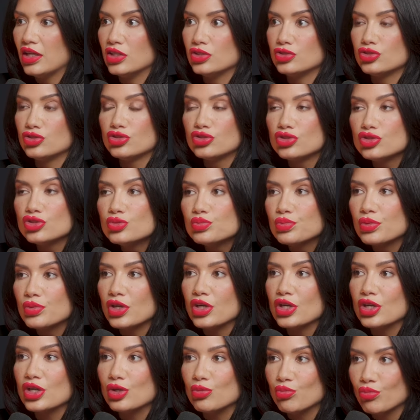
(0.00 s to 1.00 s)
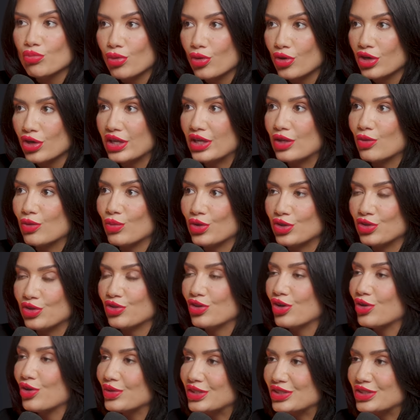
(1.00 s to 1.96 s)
super important when you go